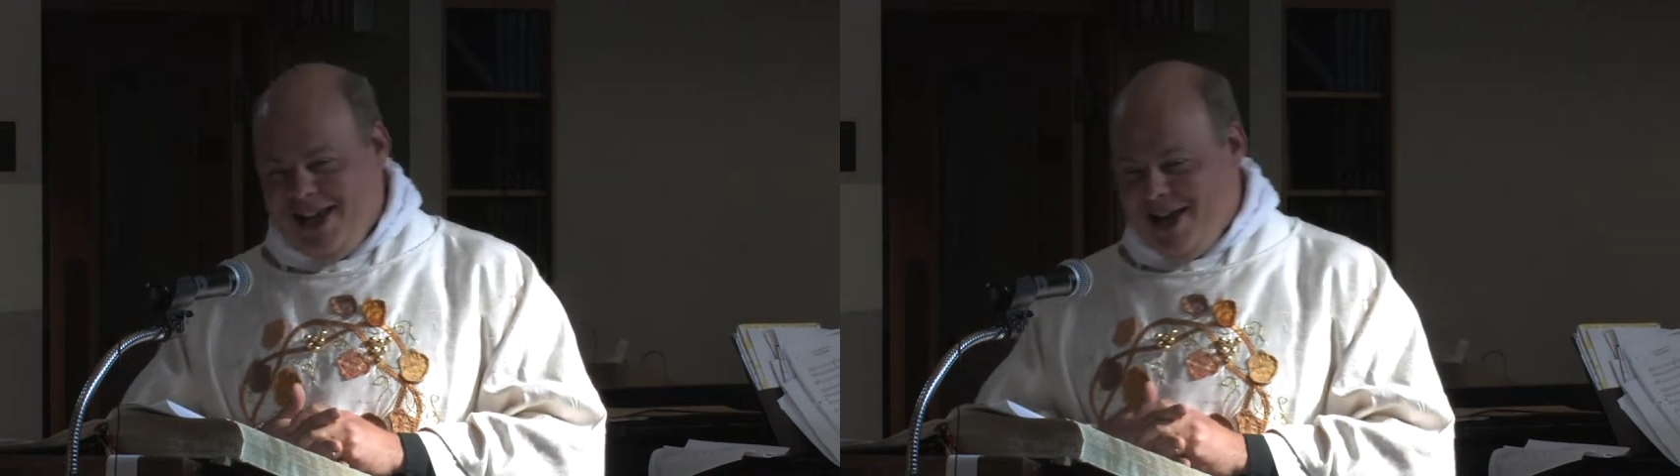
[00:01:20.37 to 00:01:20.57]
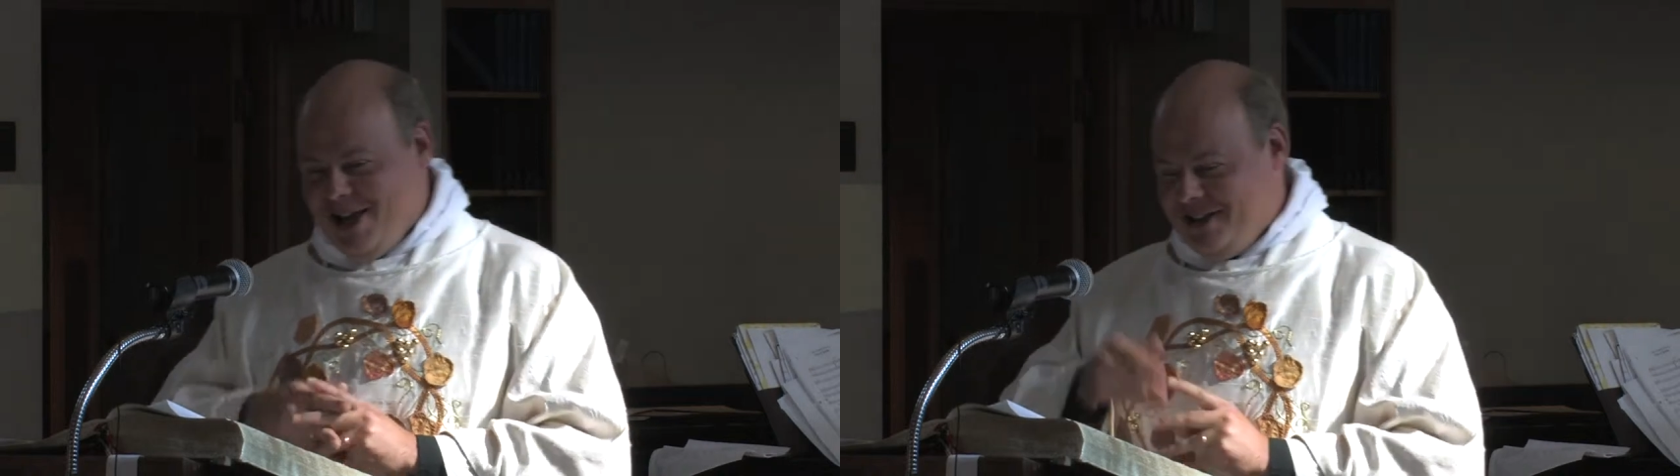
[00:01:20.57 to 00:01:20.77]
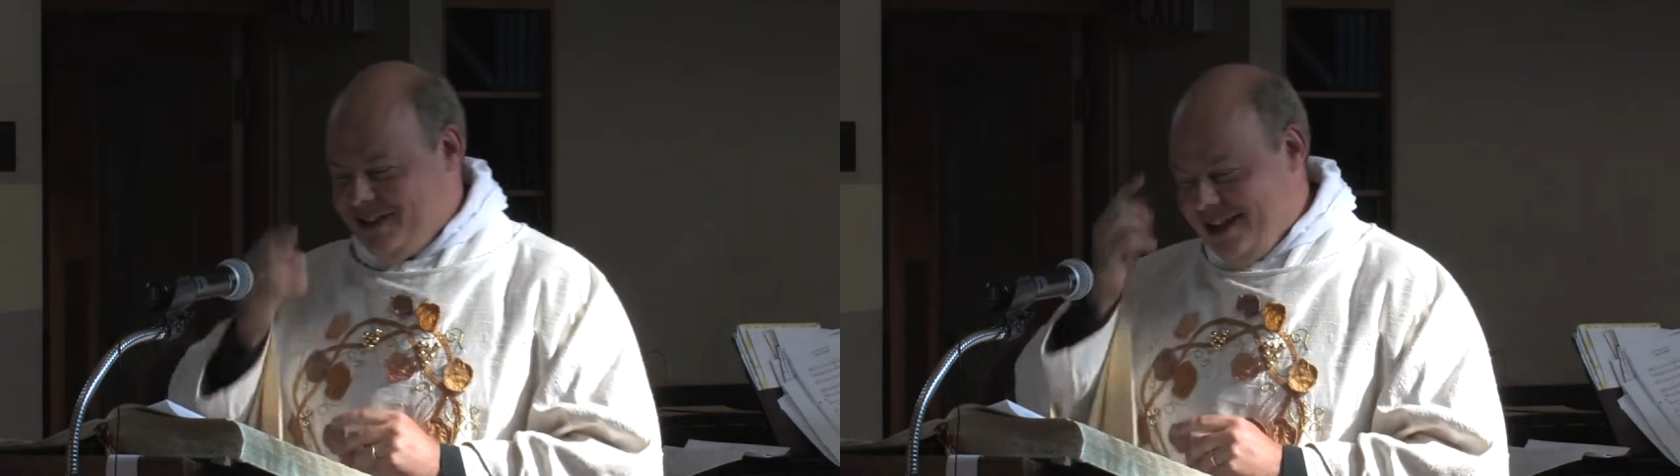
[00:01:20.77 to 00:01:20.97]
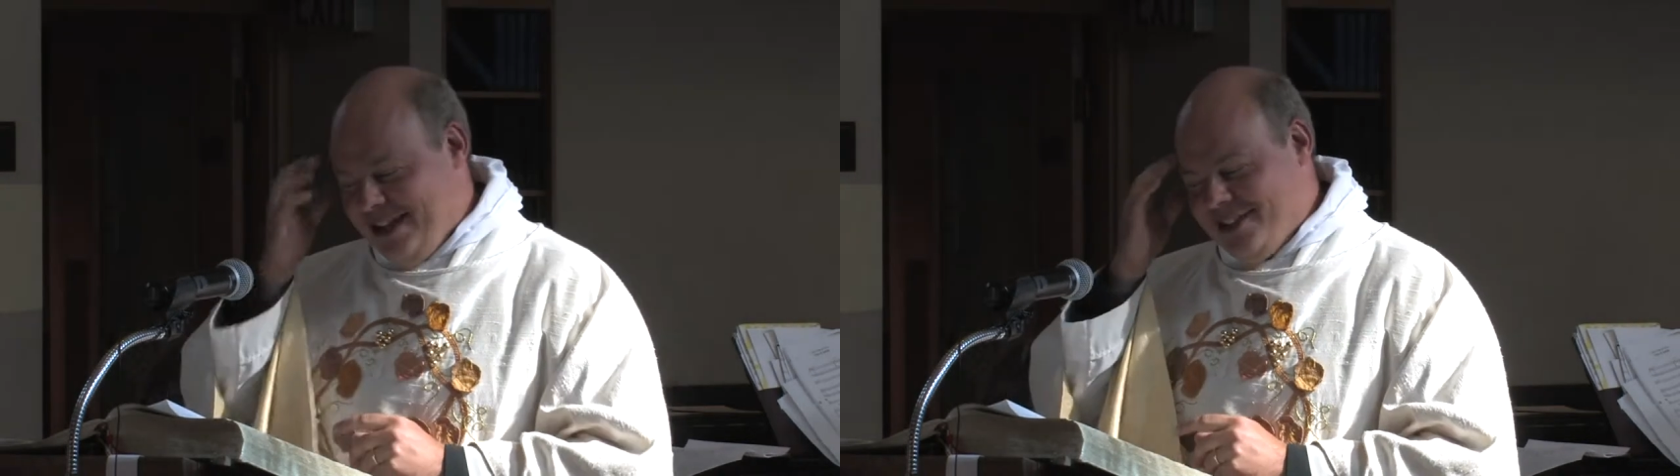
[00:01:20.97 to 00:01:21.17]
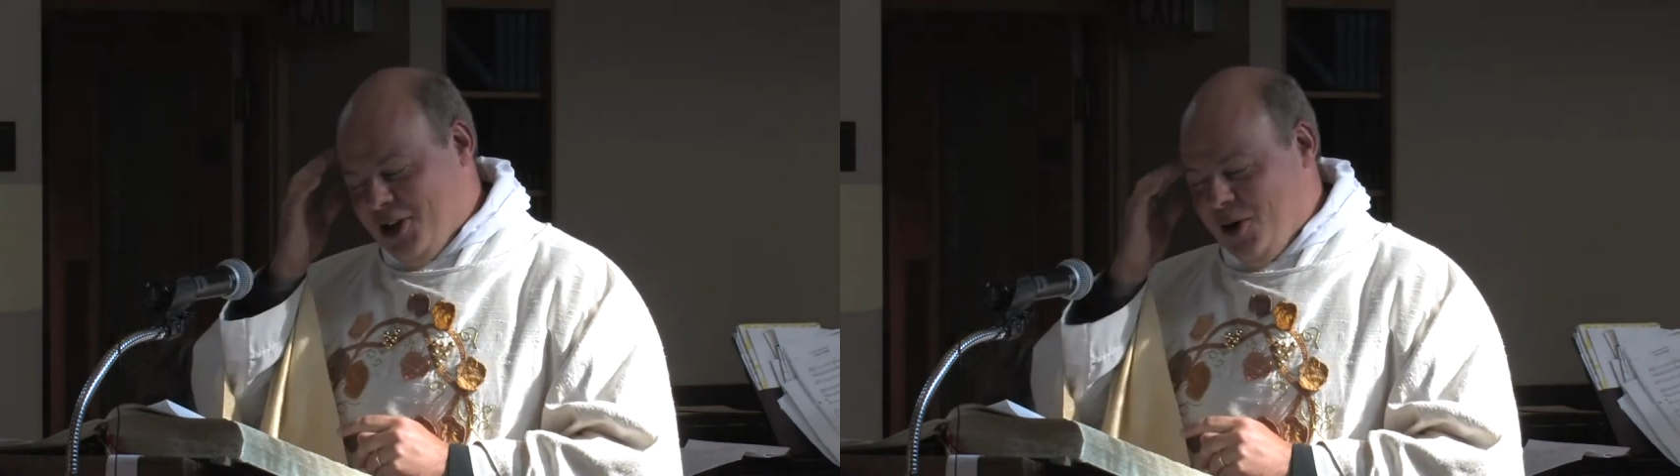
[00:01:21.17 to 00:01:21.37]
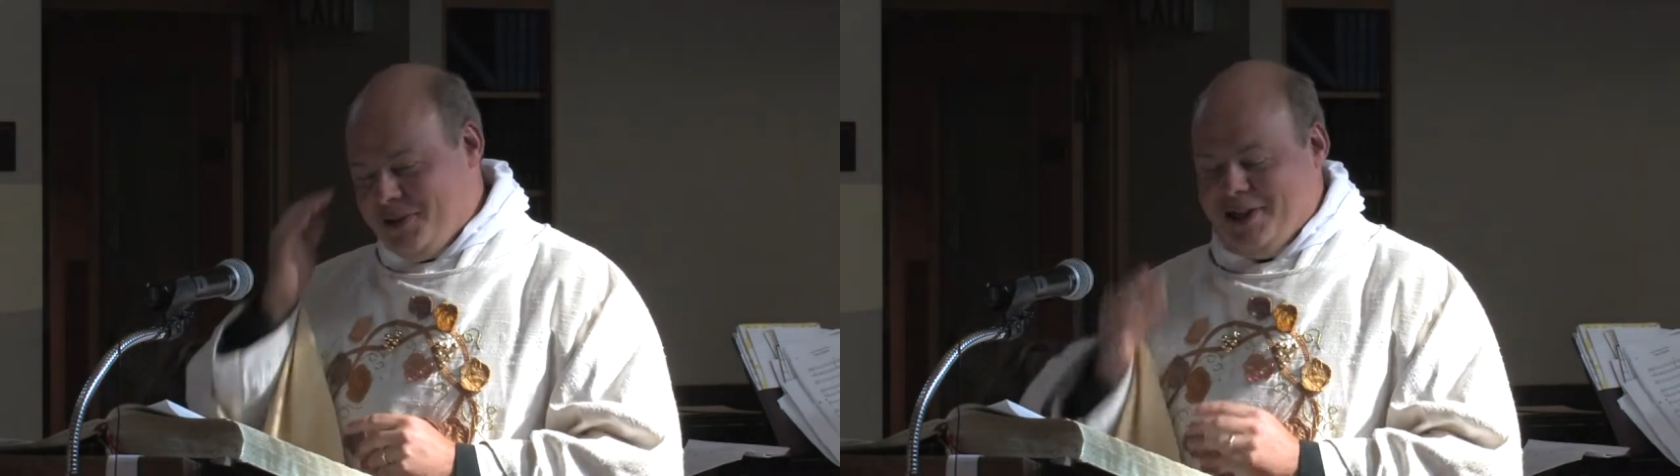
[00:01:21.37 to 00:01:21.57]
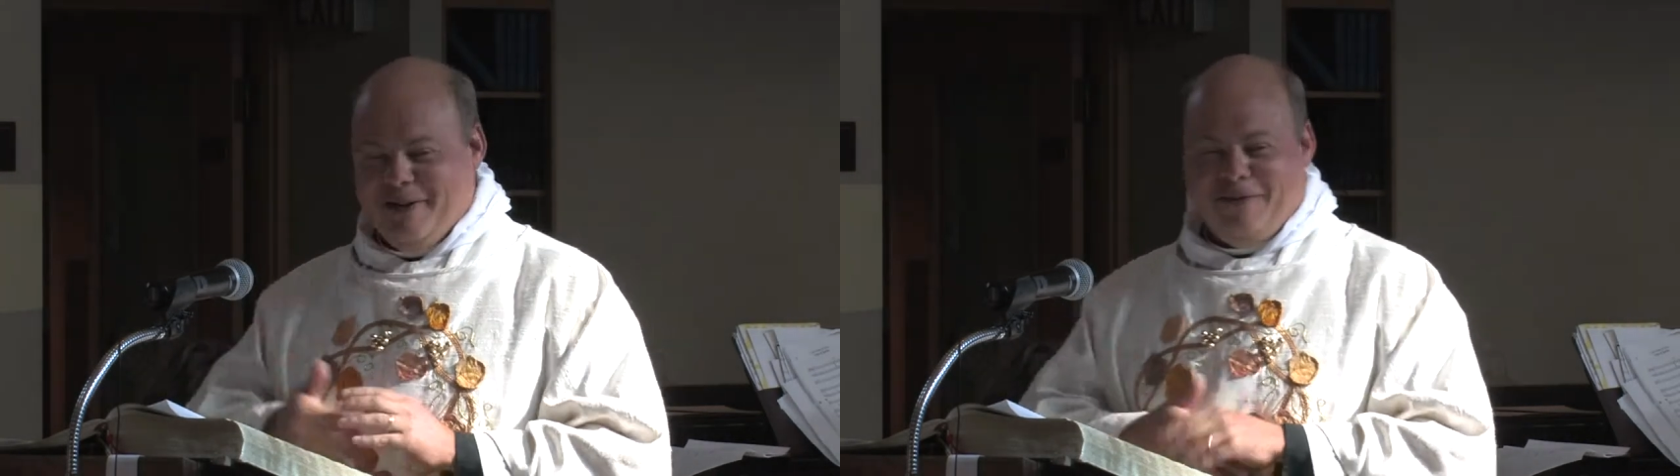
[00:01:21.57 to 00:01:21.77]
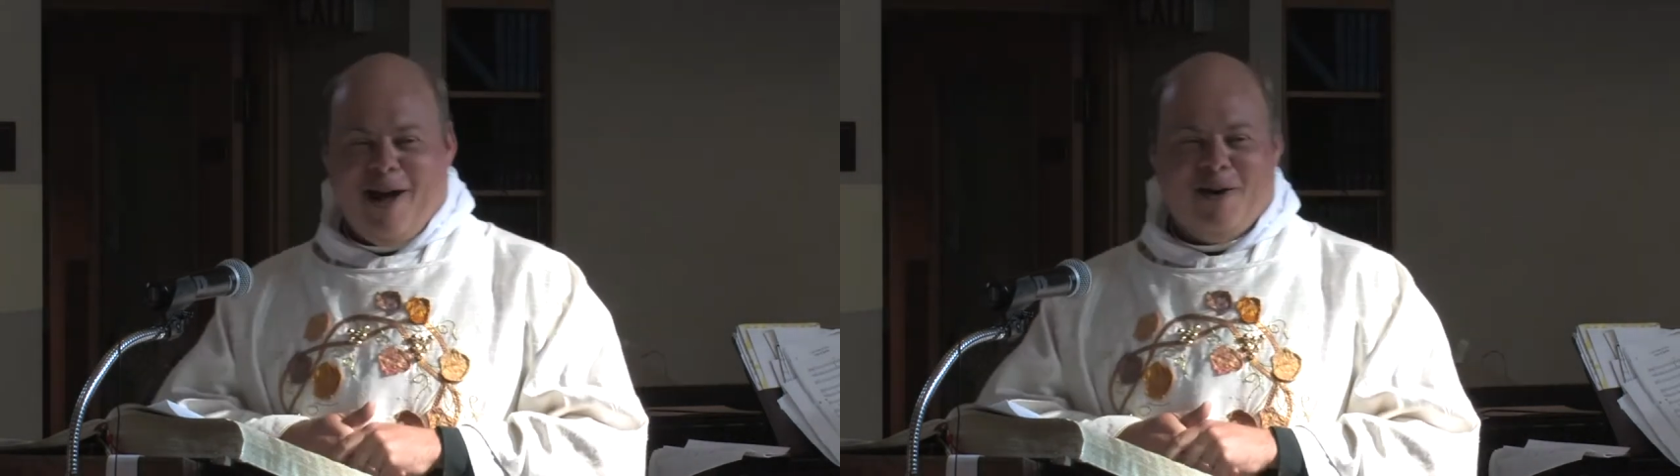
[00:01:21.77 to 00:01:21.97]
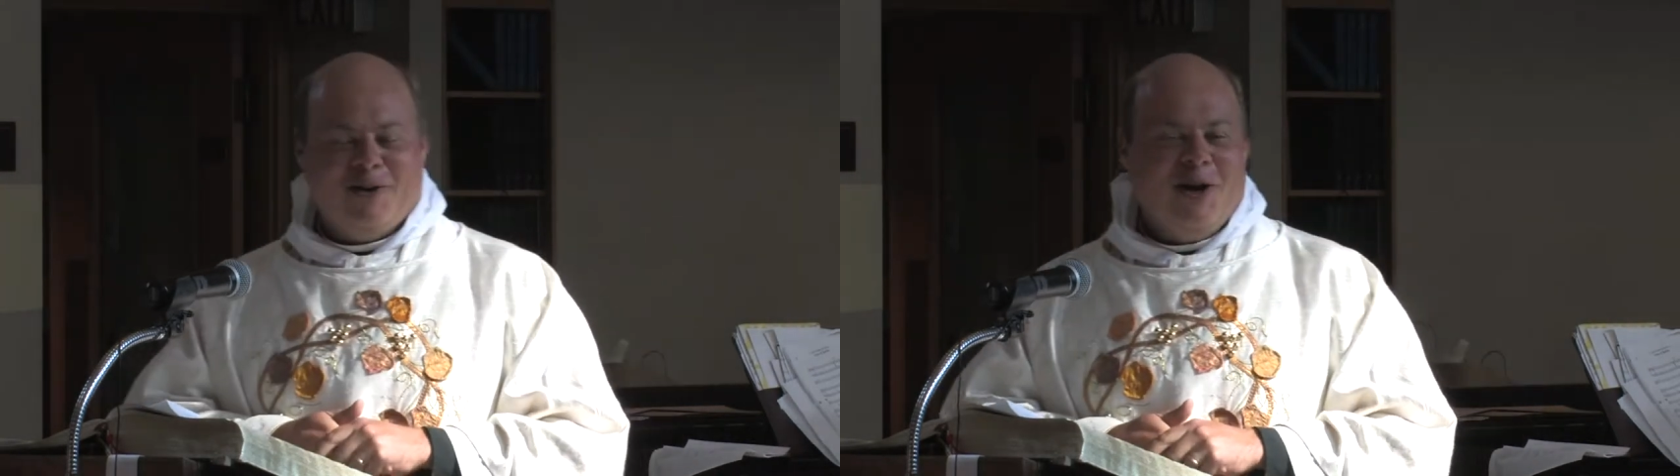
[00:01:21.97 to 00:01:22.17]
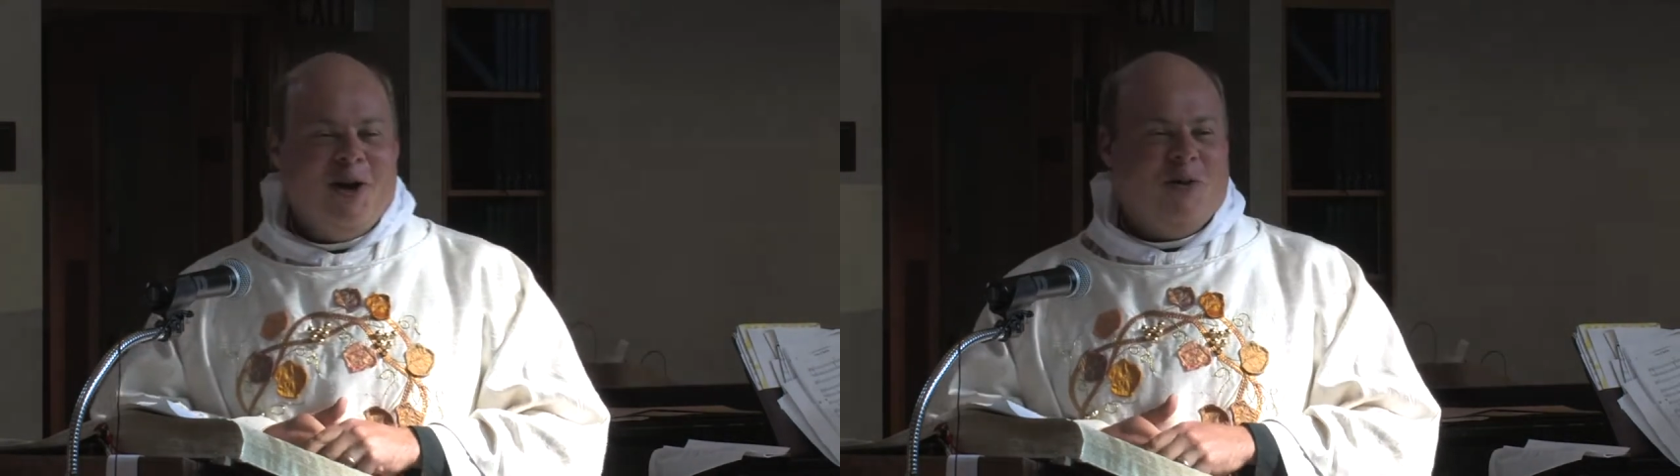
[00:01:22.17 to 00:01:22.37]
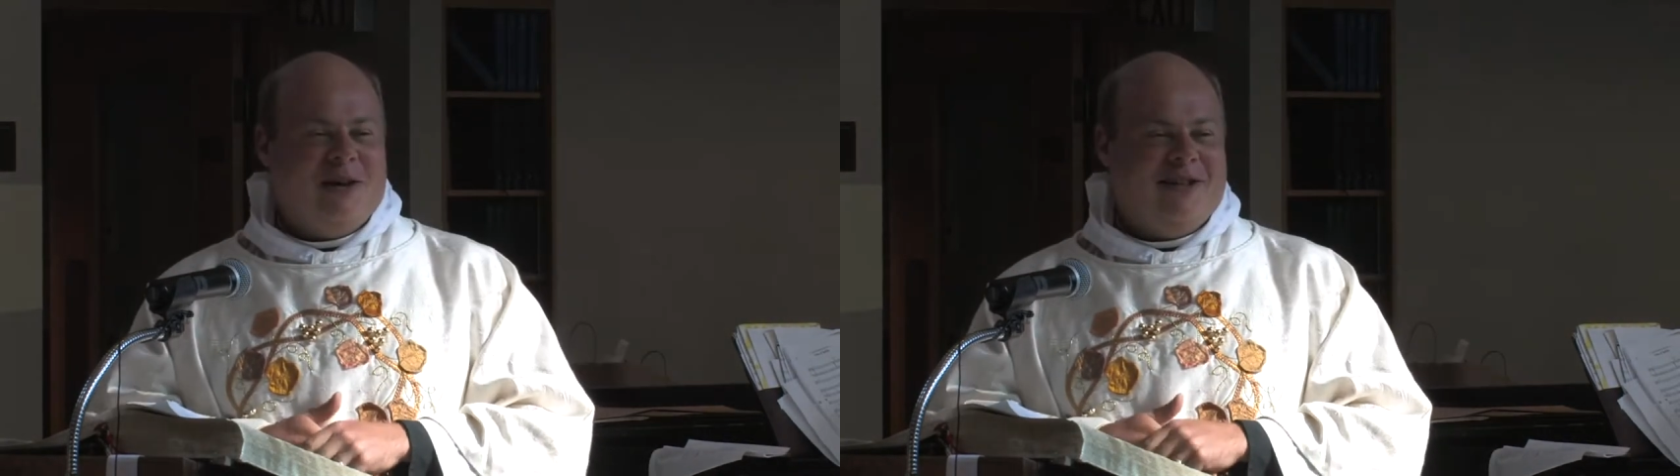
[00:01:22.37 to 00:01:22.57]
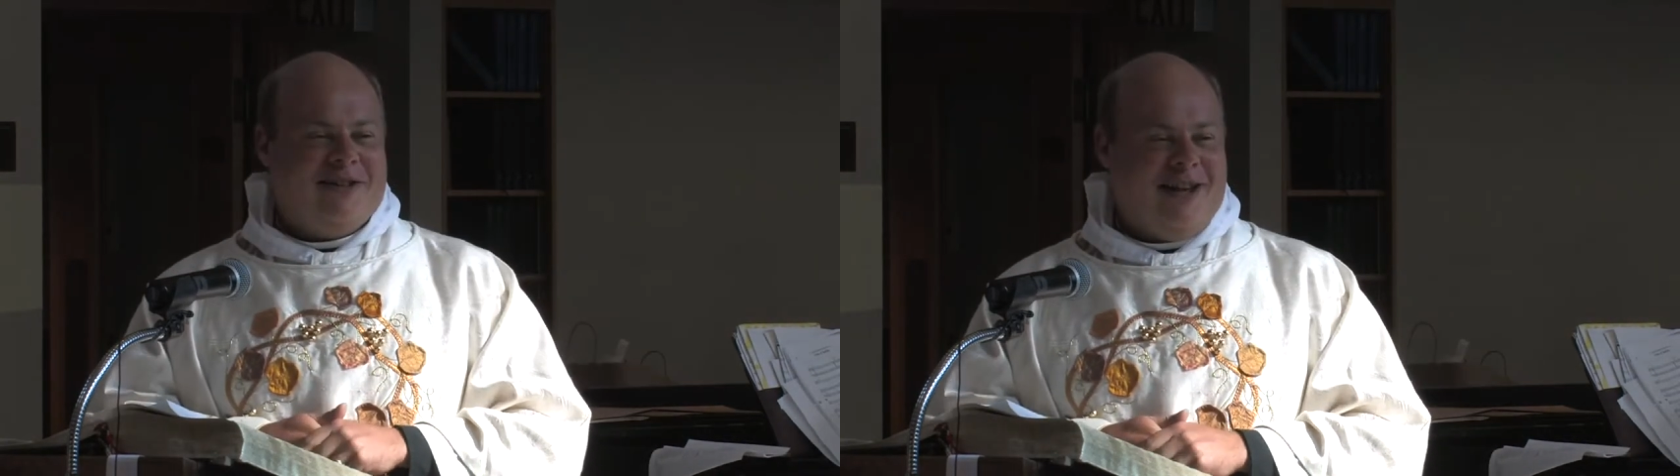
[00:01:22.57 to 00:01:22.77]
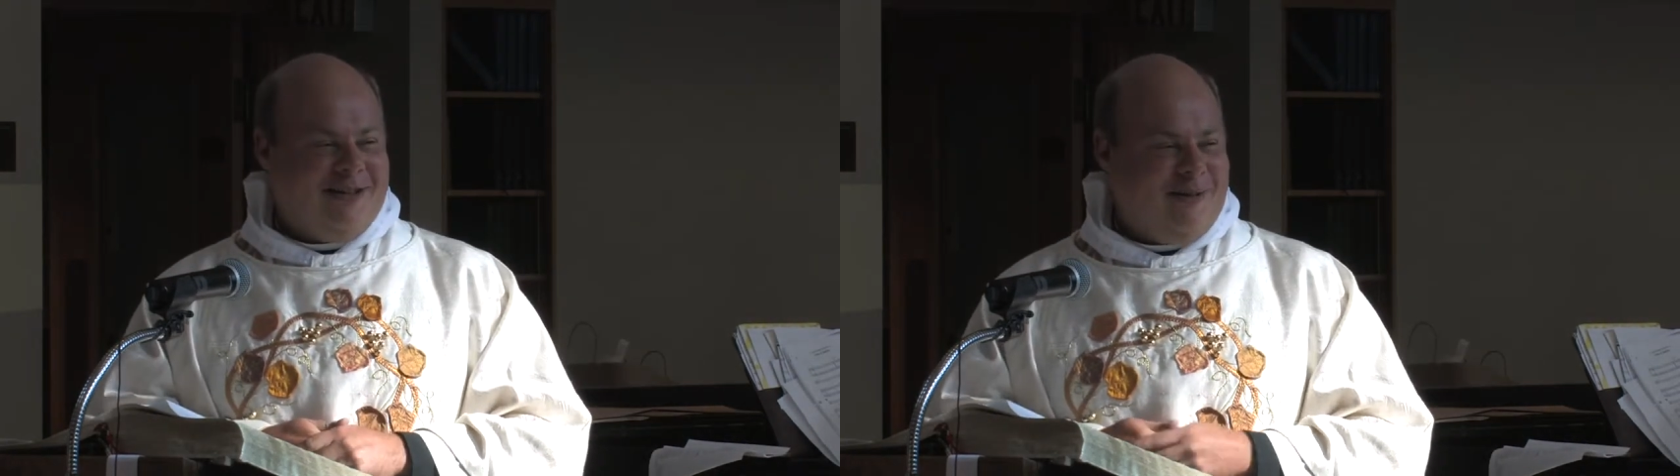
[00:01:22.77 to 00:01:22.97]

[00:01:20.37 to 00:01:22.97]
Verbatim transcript: uh, sin against art that I found was uh,